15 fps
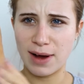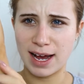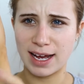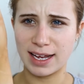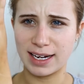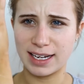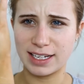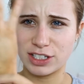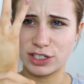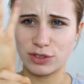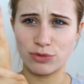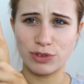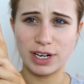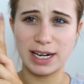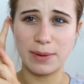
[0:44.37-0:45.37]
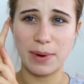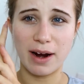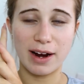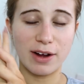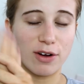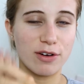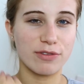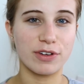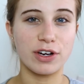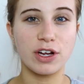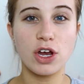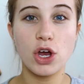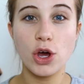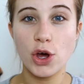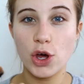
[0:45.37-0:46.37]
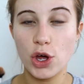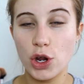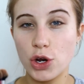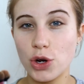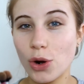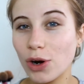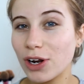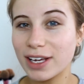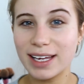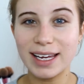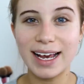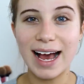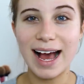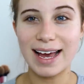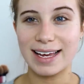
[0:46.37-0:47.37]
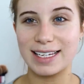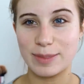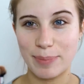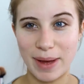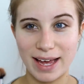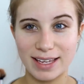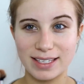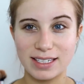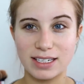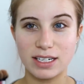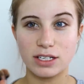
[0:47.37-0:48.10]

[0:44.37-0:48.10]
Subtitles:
and it's just really wearing off and not looking at its best.